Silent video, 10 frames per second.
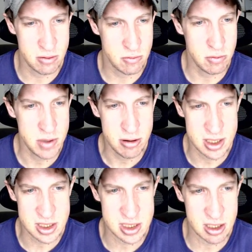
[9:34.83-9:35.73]
Well, we don't
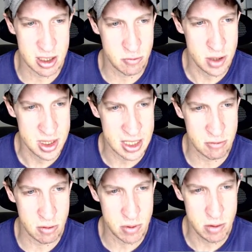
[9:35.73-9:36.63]
necessarily want that.
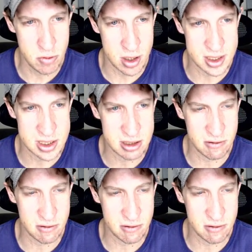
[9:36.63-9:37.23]
What we want is